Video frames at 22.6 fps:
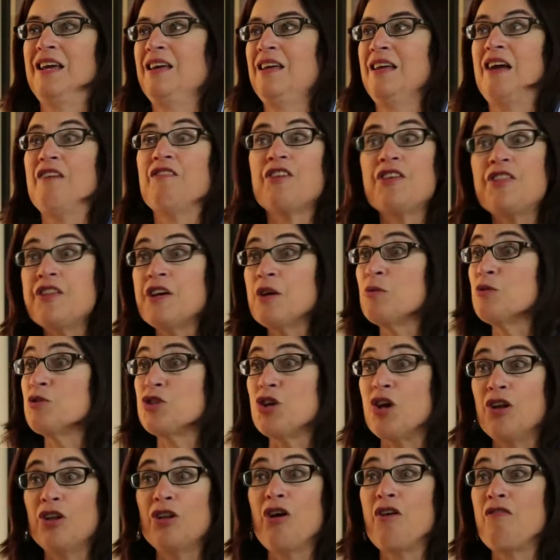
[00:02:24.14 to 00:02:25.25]
everything was
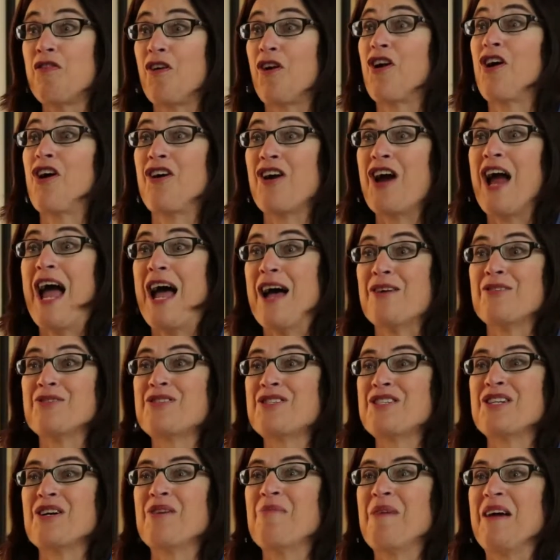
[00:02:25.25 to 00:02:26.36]
all over our
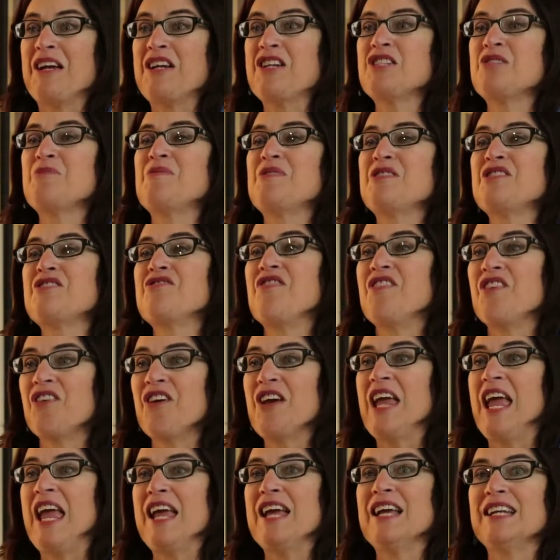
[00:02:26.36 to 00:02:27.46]
house. So my husband is
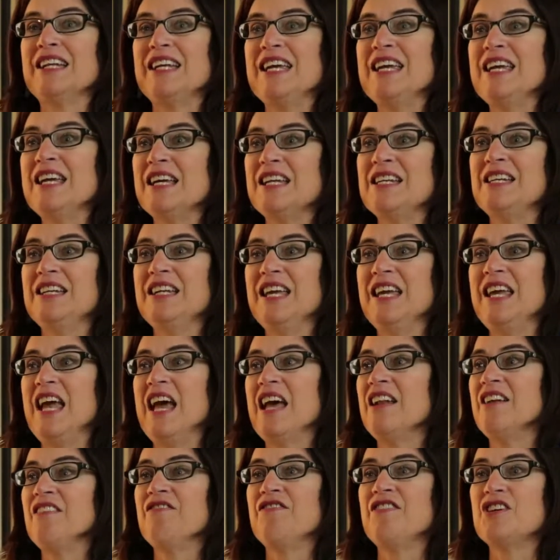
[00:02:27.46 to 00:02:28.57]
very handy, and he
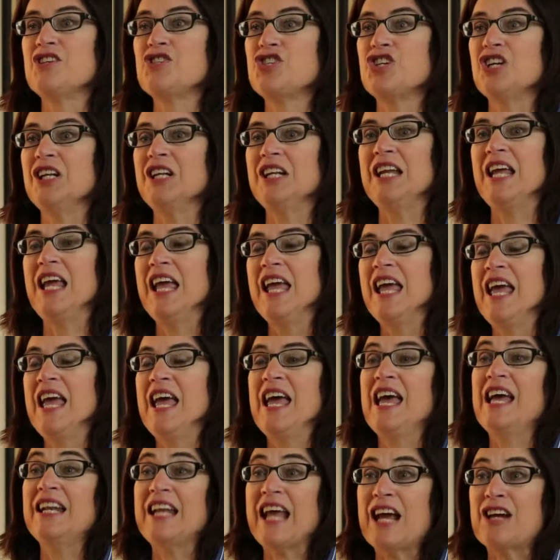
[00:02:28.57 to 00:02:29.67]
had a vision,
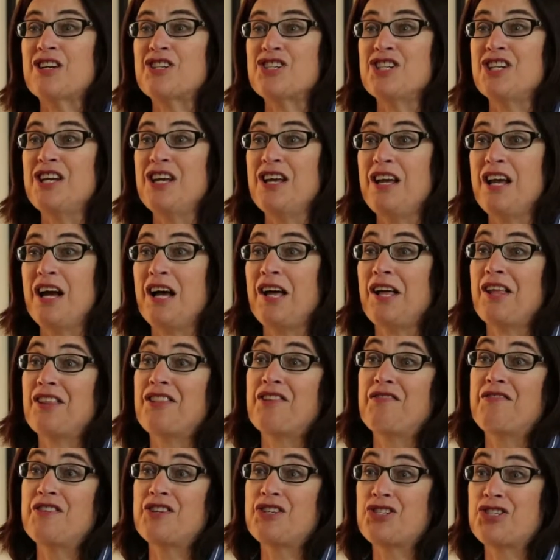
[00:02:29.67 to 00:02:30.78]
and actually
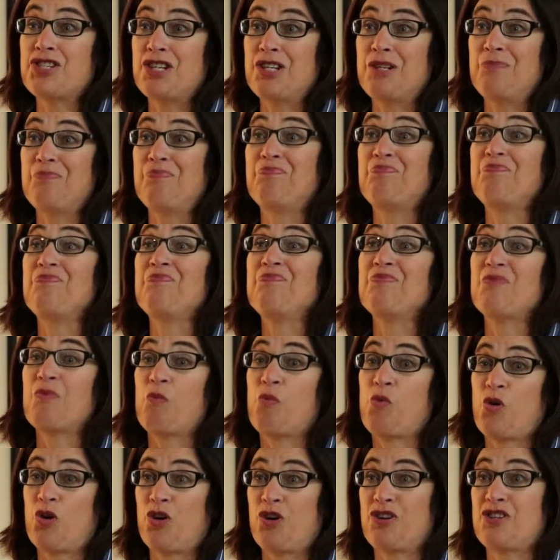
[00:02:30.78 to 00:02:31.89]
the vision
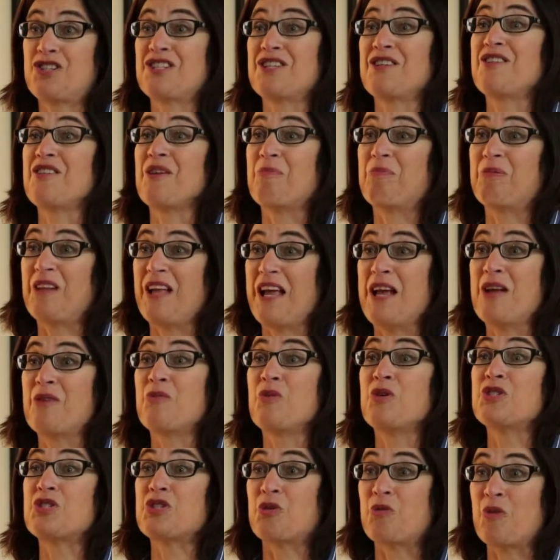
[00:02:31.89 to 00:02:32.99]
worked. The plan
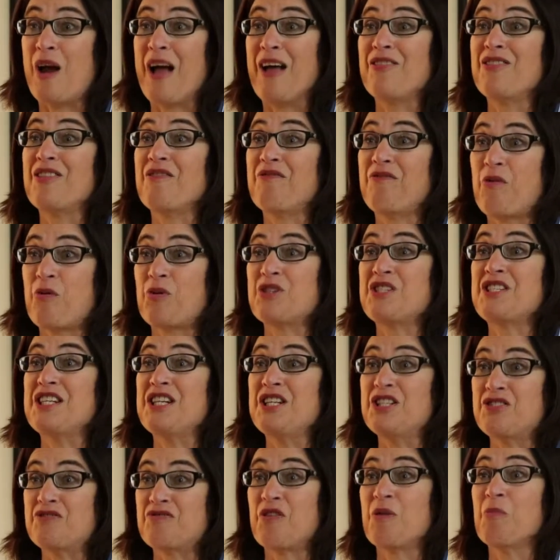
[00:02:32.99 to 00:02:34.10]
was around the 4
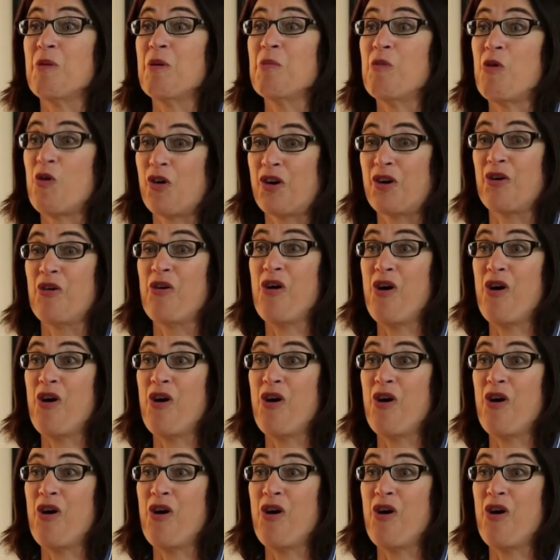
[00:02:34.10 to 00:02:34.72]
seats for Memorial